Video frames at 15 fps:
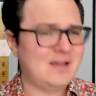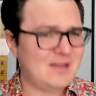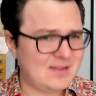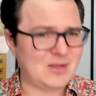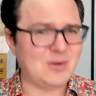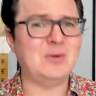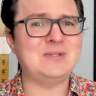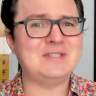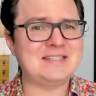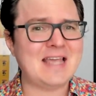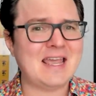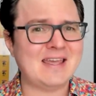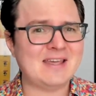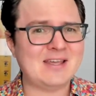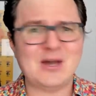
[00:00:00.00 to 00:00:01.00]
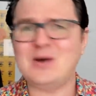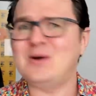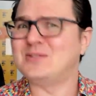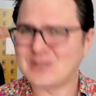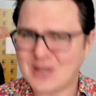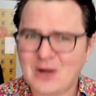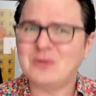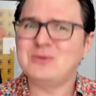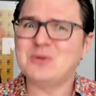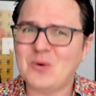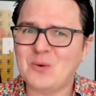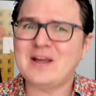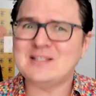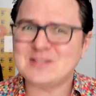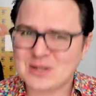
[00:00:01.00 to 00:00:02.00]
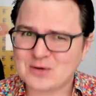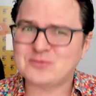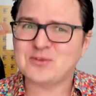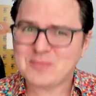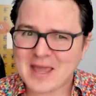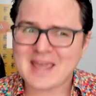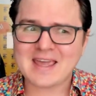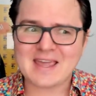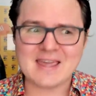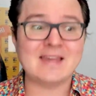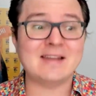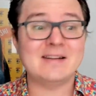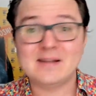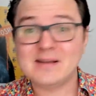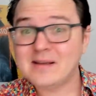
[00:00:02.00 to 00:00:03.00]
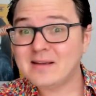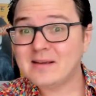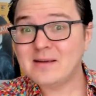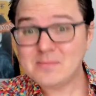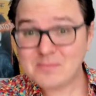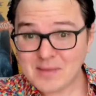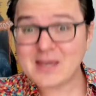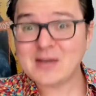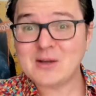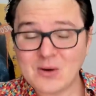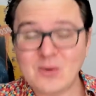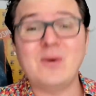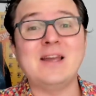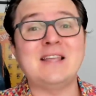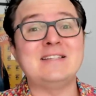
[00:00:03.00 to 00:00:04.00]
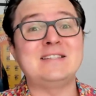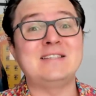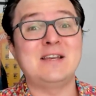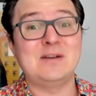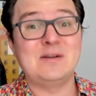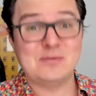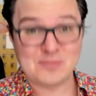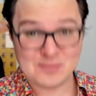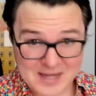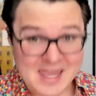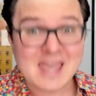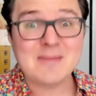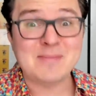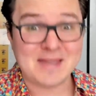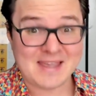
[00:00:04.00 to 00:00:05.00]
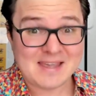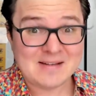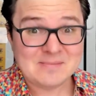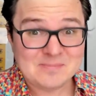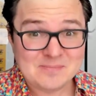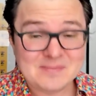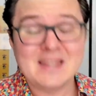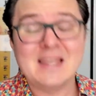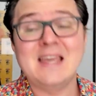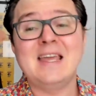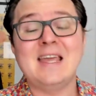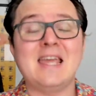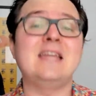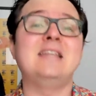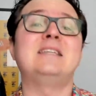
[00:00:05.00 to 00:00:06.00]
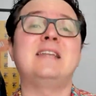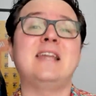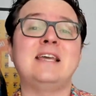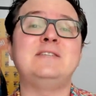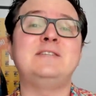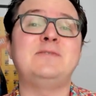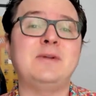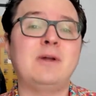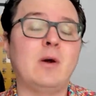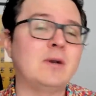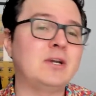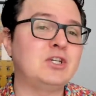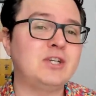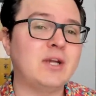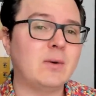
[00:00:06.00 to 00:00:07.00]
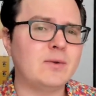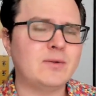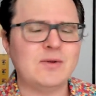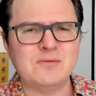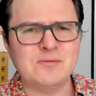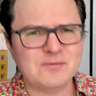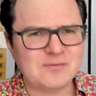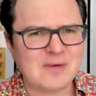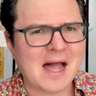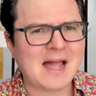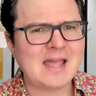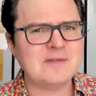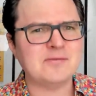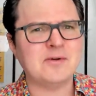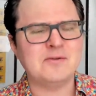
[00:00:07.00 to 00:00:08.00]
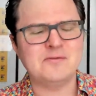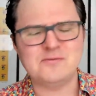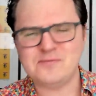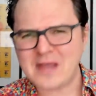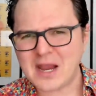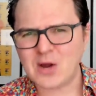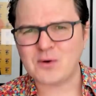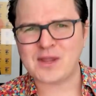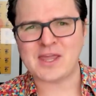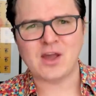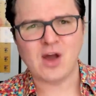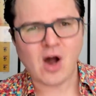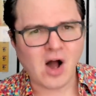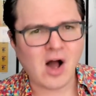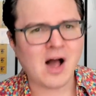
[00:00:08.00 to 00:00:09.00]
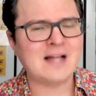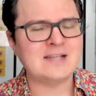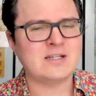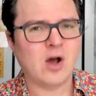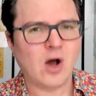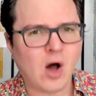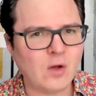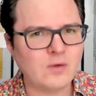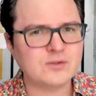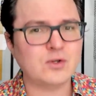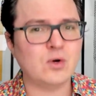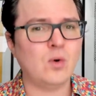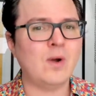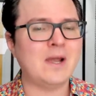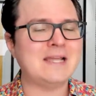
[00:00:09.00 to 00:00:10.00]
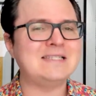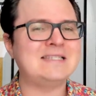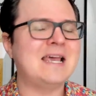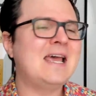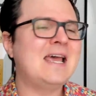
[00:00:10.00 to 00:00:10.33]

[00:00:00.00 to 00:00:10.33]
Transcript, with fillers: The old saying goes, altcoins are for making it, Bitcoin's for keeping it. In today's video, I want to share with you 5 very hot altcoins